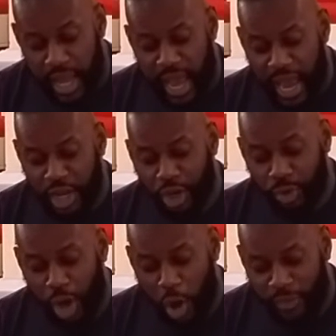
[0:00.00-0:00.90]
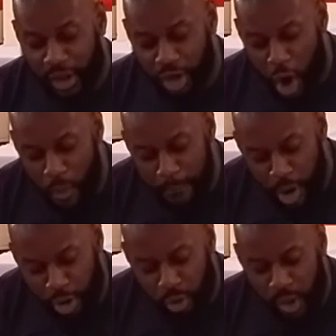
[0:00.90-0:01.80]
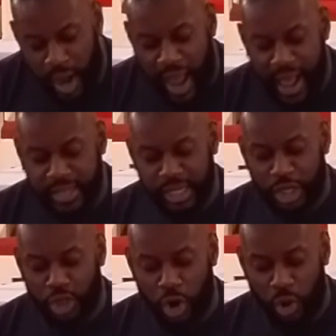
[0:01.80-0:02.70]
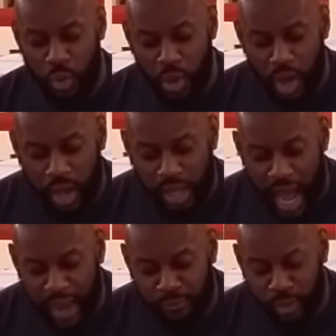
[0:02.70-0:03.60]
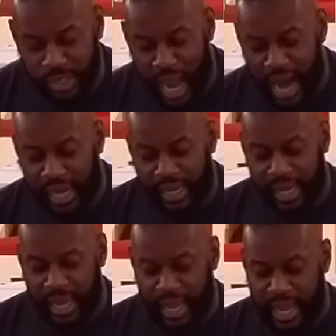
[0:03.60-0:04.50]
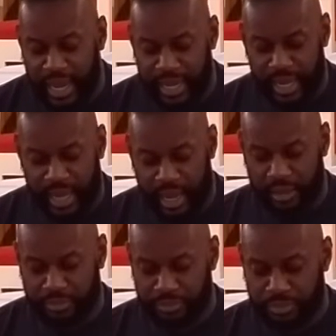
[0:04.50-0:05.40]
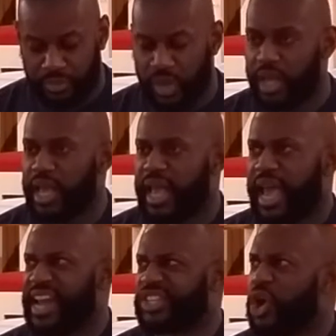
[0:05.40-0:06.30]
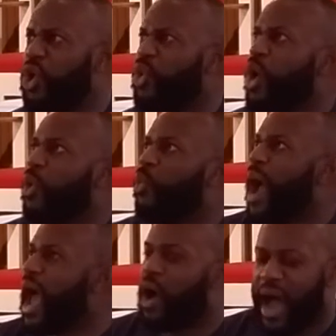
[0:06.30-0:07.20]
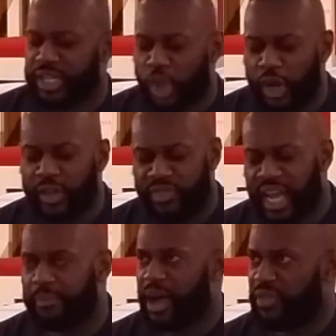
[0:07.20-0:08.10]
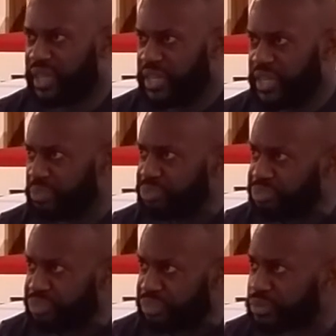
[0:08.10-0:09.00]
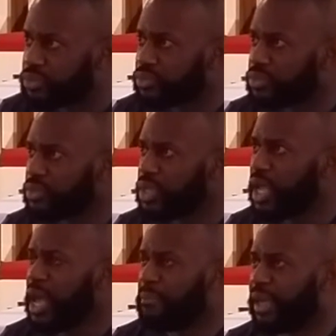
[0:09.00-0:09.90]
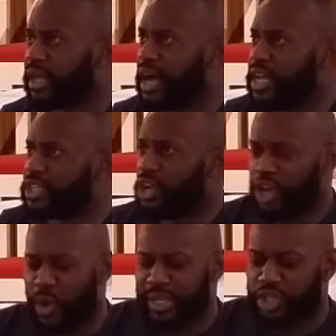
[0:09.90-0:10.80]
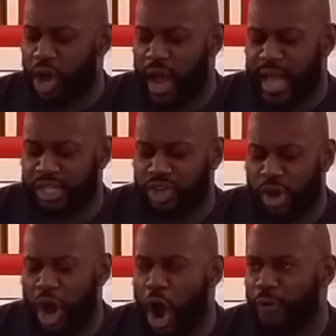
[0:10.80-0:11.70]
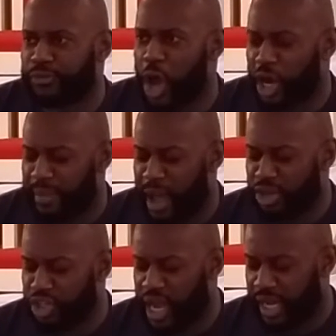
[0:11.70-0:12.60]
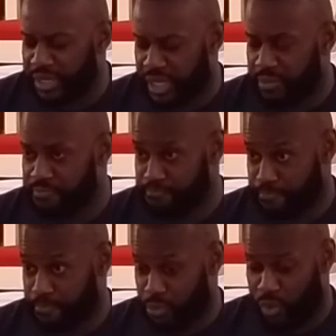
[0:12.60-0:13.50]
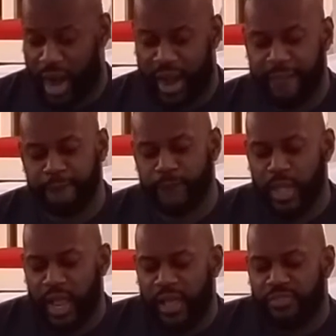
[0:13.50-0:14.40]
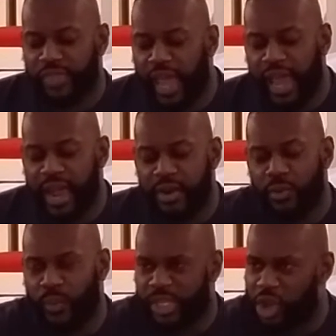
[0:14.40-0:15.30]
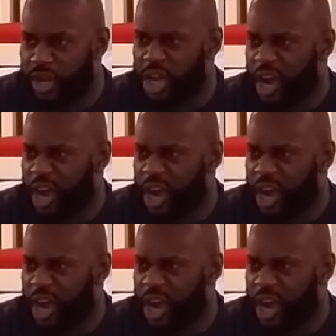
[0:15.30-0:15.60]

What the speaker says: and you know that no murderer has eternal life residing in him. And so, wow, I started to think about this. Because, you know, I started off talking about jealousy, right? Then we started